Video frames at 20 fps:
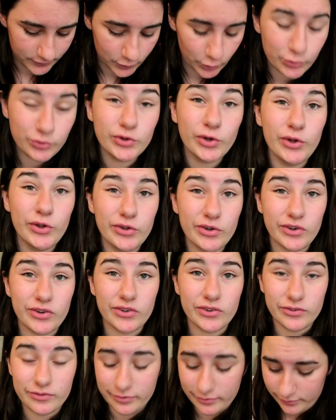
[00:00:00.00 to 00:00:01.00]

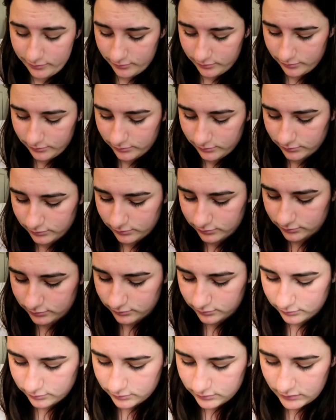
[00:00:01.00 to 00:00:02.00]

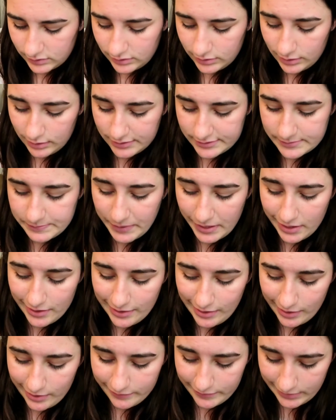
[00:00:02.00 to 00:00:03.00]
because
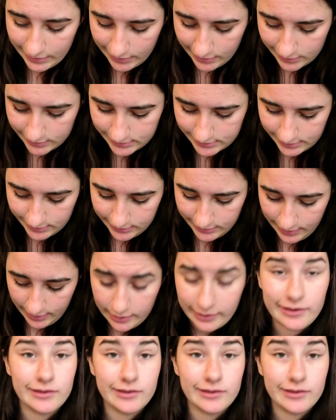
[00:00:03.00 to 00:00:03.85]
apparently I have an accent now,